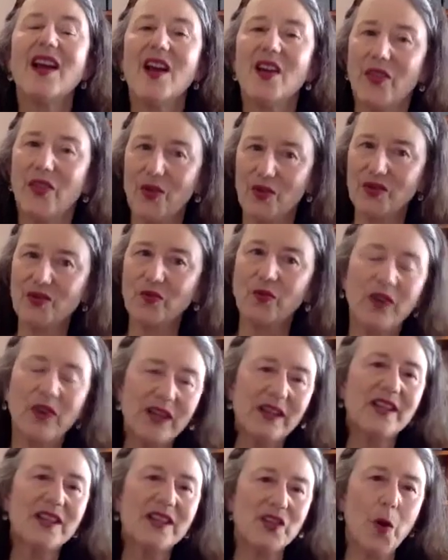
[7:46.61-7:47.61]
there's
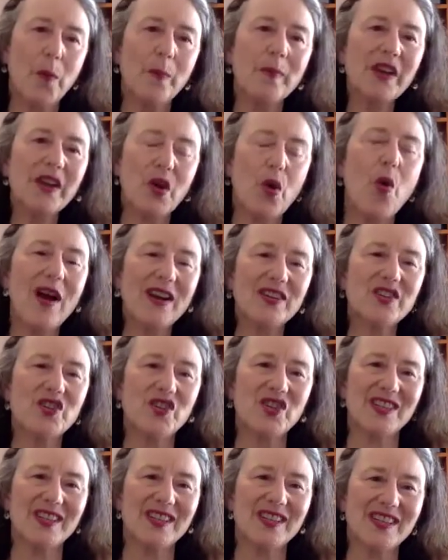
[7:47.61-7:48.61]
really so many
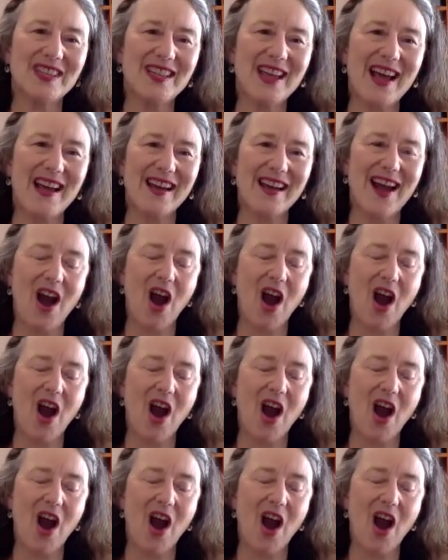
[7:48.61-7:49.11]
questions that